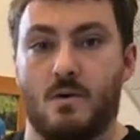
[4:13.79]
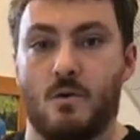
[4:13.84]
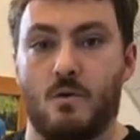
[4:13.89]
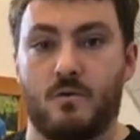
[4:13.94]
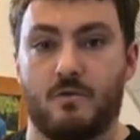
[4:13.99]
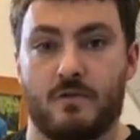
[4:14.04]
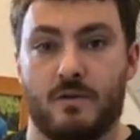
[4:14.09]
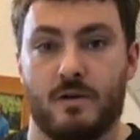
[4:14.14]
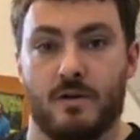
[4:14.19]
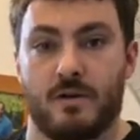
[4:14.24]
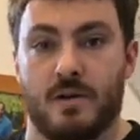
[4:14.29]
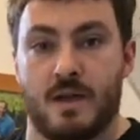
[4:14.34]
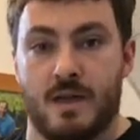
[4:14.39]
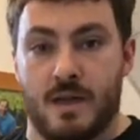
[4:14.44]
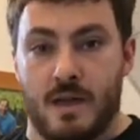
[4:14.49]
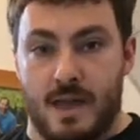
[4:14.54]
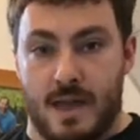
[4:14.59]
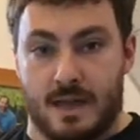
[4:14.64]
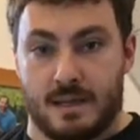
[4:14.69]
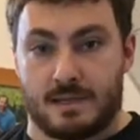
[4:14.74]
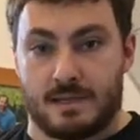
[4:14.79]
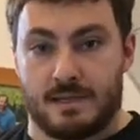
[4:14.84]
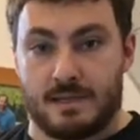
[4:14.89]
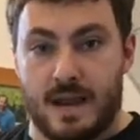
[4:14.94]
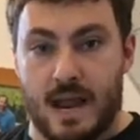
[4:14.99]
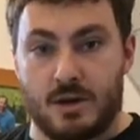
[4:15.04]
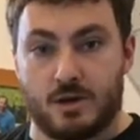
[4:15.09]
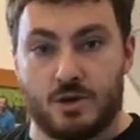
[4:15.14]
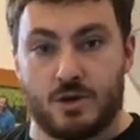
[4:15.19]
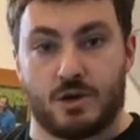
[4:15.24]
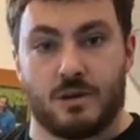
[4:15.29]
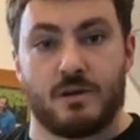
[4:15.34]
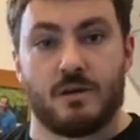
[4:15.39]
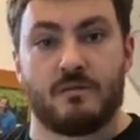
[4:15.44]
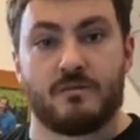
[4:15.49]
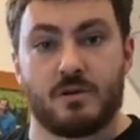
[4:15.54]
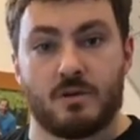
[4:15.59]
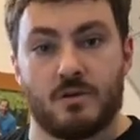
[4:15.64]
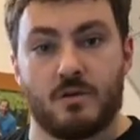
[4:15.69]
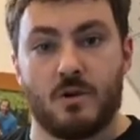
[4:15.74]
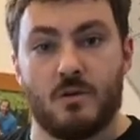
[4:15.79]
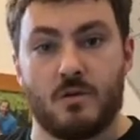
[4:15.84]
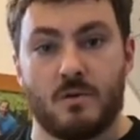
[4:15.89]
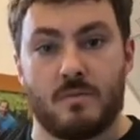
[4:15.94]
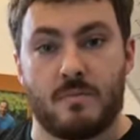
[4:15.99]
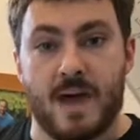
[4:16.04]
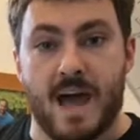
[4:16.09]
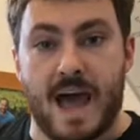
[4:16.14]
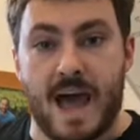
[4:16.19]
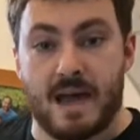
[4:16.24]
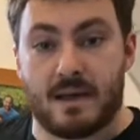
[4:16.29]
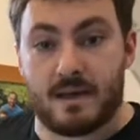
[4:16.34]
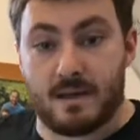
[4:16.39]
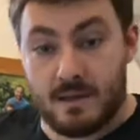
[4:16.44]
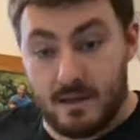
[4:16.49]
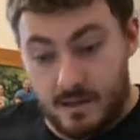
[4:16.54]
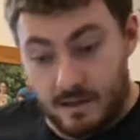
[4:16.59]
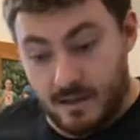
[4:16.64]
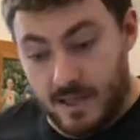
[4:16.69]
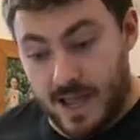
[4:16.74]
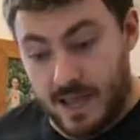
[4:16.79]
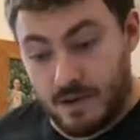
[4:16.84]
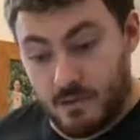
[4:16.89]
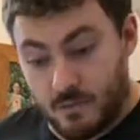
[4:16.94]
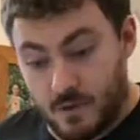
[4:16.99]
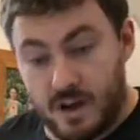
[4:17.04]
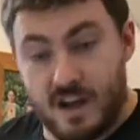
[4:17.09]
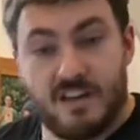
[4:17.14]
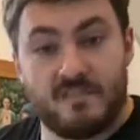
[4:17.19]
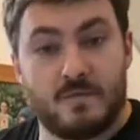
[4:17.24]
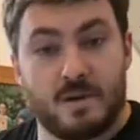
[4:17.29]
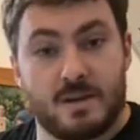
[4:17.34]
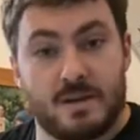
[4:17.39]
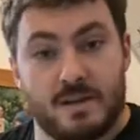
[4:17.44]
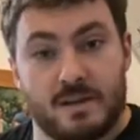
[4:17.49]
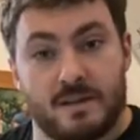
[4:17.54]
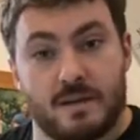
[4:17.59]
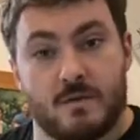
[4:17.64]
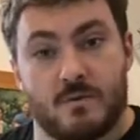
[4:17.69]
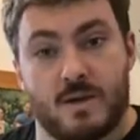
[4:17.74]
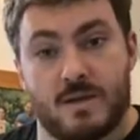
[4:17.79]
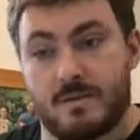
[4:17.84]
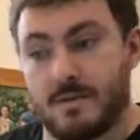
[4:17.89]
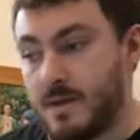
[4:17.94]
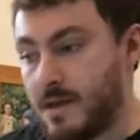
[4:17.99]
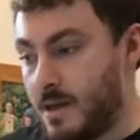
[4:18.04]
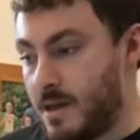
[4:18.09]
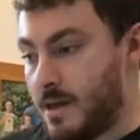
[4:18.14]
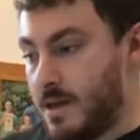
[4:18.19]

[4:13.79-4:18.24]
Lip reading: overextension of your lower back, like what I've been dealing with,